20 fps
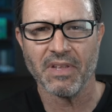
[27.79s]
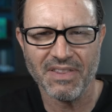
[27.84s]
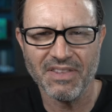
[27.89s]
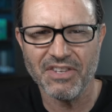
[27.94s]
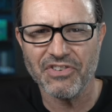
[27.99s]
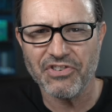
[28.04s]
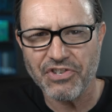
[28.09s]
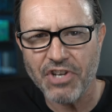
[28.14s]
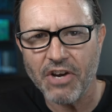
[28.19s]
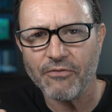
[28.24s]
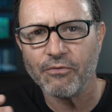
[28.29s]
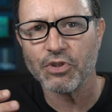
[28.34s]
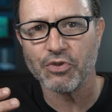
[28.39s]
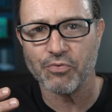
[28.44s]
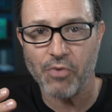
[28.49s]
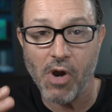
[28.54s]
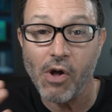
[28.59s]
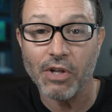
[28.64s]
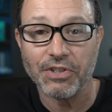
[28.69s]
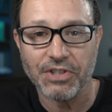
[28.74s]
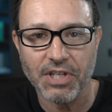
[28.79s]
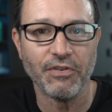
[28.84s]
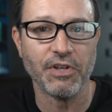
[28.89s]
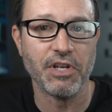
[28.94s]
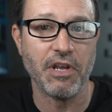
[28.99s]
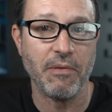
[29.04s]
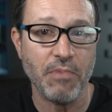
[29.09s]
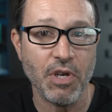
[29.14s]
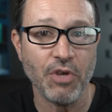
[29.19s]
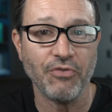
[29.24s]
this stuff was
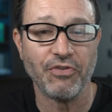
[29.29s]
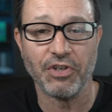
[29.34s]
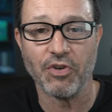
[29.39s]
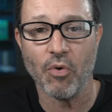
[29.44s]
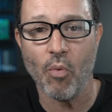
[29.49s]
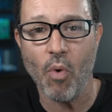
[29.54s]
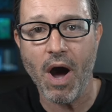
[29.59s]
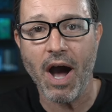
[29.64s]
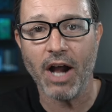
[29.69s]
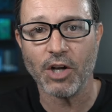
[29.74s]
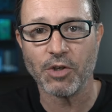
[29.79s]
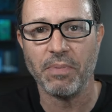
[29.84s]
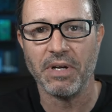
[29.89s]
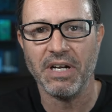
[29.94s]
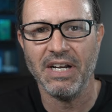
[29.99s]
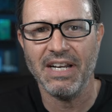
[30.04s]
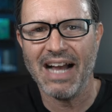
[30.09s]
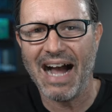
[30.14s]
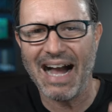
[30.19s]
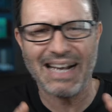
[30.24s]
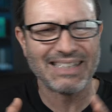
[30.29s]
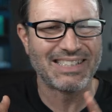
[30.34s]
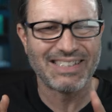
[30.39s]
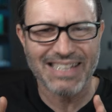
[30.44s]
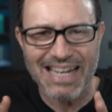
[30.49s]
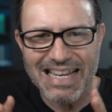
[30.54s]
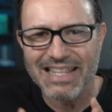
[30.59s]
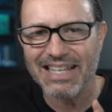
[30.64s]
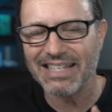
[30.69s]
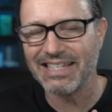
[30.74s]
relatively amusing to watch, but I'd
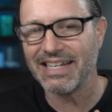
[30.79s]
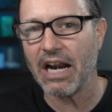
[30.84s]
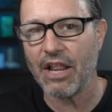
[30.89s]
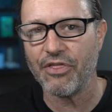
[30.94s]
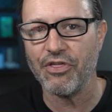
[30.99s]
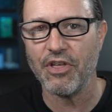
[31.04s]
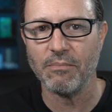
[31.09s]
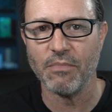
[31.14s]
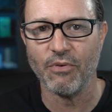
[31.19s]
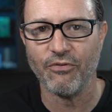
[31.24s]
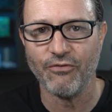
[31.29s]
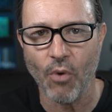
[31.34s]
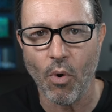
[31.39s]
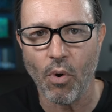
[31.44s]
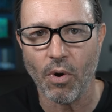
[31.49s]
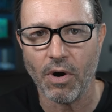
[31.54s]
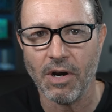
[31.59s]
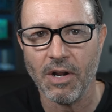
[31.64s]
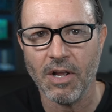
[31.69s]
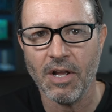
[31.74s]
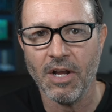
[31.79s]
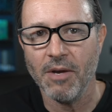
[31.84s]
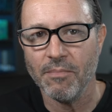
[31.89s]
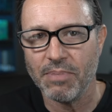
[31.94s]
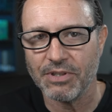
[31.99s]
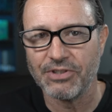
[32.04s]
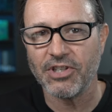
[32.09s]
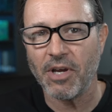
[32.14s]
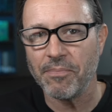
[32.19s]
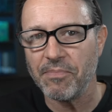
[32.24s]
seen this kind of thing before.
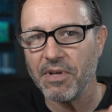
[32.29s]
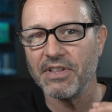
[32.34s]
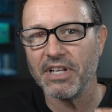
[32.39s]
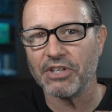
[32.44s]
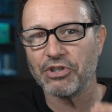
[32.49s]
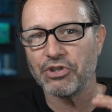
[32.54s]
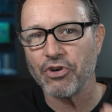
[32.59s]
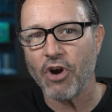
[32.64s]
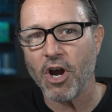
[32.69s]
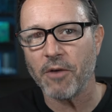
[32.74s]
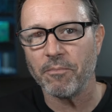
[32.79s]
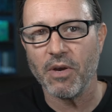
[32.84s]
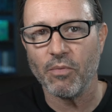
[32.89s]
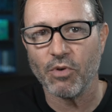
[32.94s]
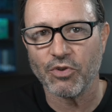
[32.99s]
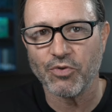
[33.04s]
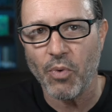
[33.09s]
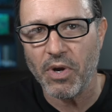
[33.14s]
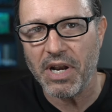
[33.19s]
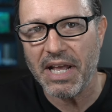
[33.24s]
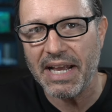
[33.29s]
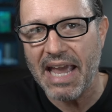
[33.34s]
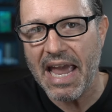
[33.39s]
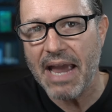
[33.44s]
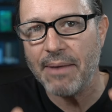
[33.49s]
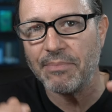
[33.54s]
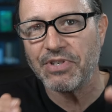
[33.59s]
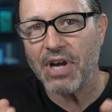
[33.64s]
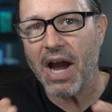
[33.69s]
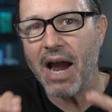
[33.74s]
But something that struck me was when it
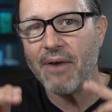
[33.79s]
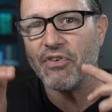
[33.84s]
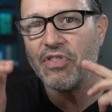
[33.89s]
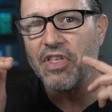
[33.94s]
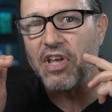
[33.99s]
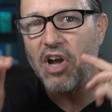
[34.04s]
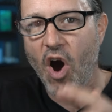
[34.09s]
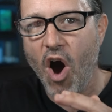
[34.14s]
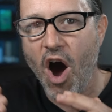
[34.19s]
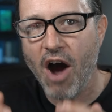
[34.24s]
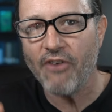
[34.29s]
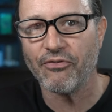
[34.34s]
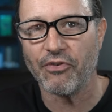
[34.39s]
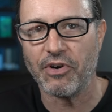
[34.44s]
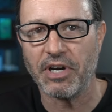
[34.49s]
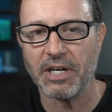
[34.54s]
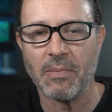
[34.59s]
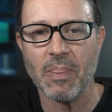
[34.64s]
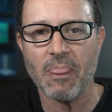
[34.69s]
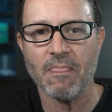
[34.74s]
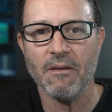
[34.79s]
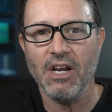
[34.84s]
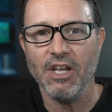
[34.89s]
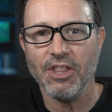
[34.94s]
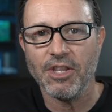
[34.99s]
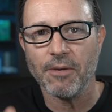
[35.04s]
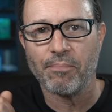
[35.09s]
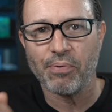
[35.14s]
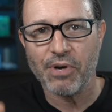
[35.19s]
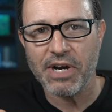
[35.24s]
came time for the offering,
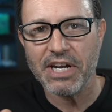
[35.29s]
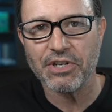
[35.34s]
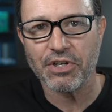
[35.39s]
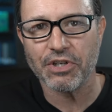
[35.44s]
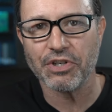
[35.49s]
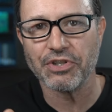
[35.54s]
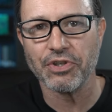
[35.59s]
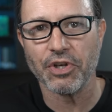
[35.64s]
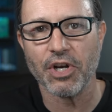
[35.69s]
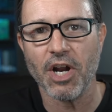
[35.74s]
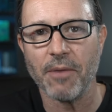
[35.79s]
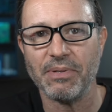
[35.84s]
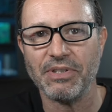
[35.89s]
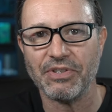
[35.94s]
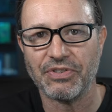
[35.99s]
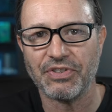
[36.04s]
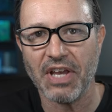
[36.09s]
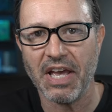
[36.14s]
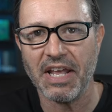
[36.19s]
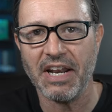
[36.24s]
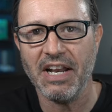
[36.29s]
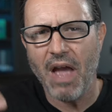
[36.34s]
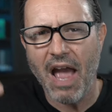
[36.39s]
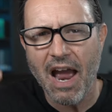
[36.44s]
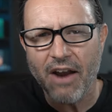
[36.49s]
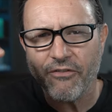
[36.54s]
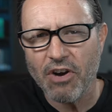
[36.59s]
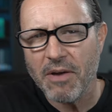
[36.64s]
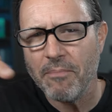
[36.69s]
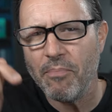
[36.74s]
the preacher stood up and said,
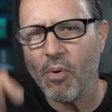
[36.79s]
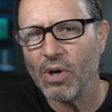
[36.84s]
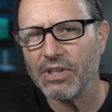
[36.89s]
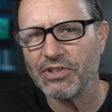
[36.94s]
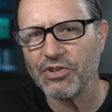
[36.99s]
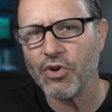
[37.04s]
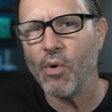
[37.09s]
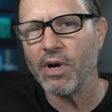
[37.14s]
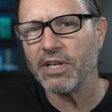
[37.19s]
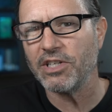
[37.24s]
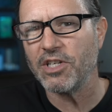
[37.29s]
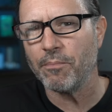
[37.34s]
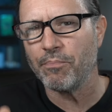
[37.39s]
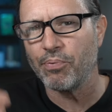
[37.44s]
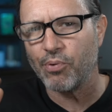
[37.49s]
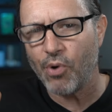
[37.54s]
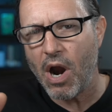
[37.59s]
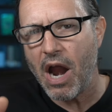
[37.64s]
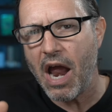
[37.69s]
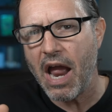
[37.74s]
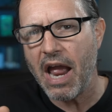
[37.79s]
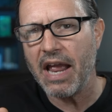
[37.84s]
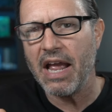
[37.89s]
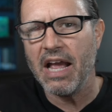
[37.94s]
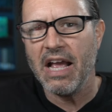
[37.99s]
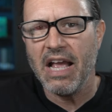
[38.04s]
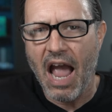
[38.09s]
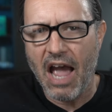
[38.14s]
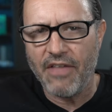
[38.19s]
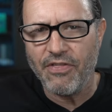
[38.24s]
Everyone's going to pray,
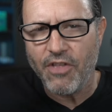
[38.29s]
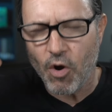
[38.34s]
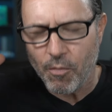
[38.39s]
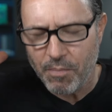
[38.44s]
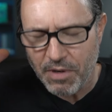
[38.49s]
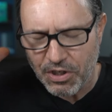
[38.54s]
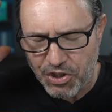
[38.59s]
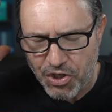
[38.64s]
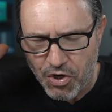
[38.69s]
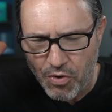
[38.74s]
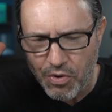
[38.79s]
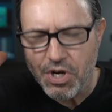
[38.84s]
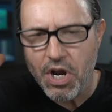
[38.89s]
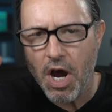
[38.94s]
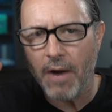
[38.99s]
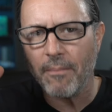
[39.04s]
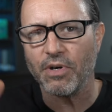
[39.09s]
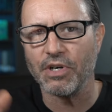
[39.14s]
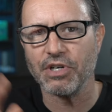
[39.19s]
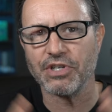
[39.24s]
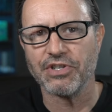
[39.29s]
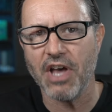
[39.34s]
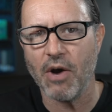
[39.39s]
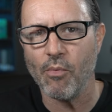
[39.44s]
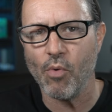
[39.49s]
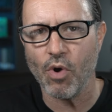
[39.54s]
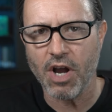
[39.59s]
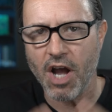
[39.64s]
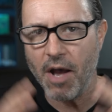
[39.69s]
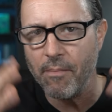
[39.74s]
and there'll be two numbers
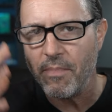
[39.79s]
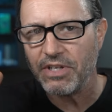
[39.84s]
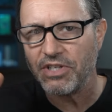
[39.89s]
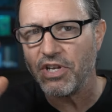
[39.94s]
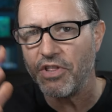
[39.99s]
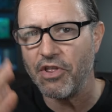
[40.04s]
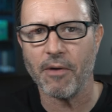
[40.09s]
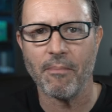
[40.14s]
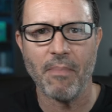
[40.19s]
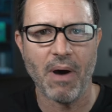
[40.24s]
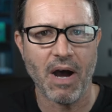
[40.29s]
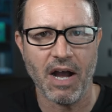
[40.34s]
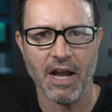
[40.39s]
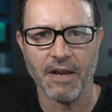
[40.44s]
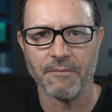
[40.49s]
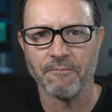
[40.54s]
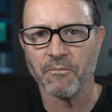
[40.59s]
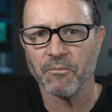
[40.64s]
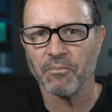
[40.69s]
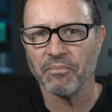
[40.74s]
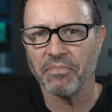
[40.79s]
that will come into their mind.